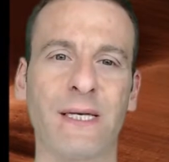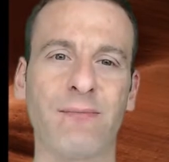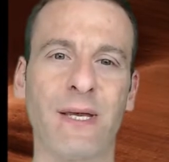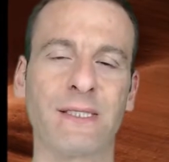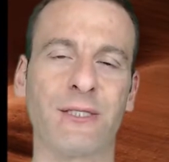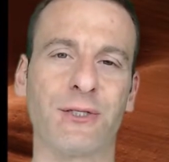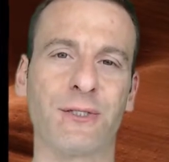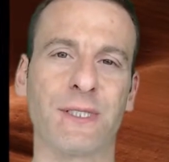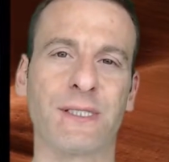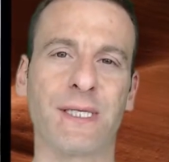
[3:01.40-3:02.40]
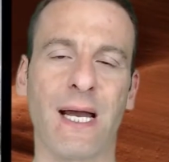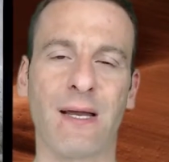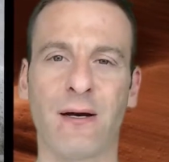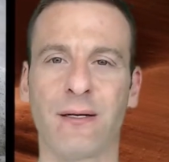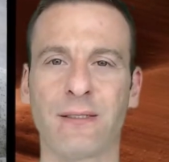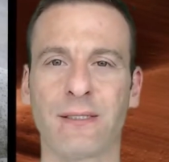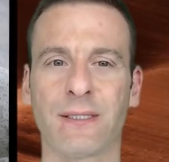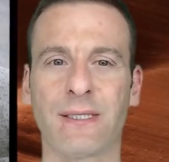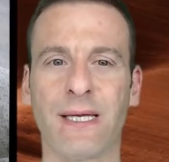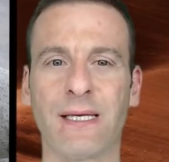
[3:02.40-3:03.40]
I sent messengers to Sihon,
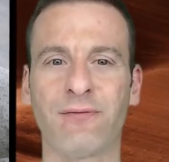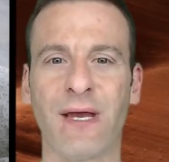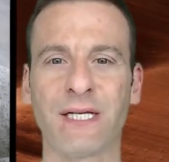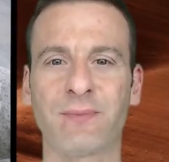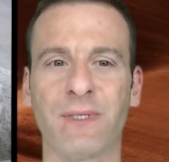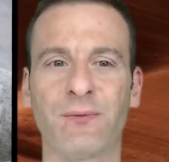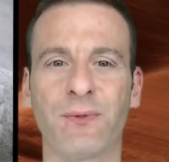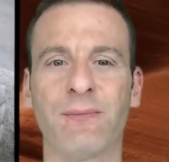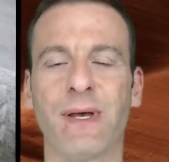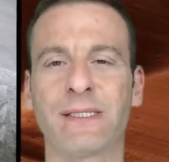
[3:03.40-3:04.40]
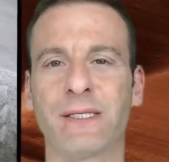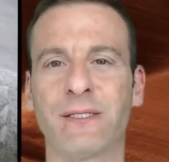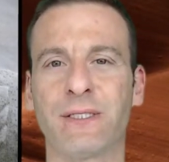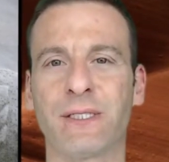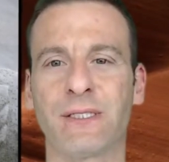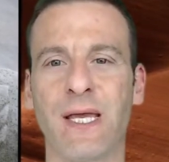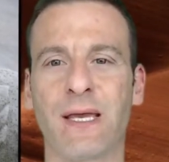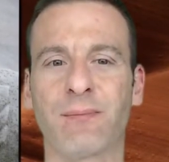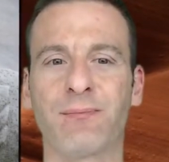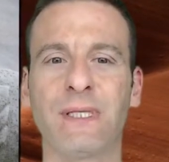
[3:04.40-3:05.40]
king of Heshbon, with a message
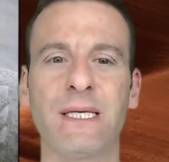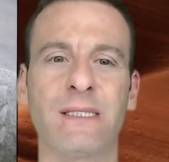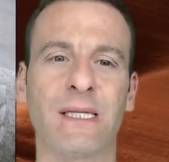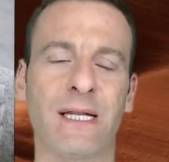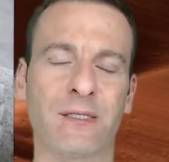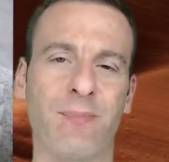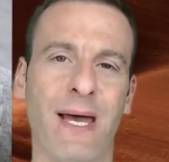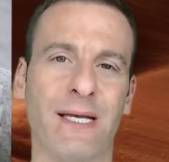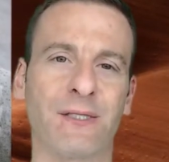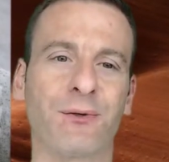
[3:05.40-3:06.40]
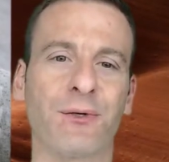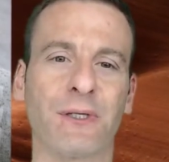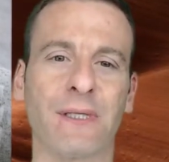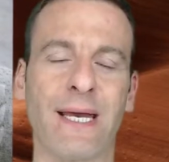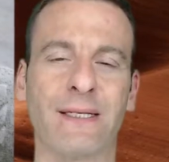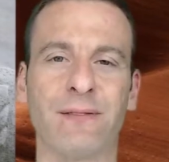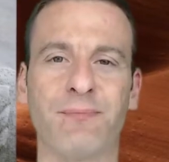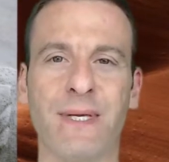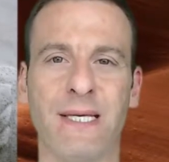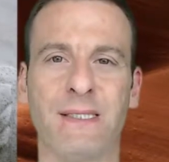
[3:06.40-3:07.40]
saying, Please let us pass through your land in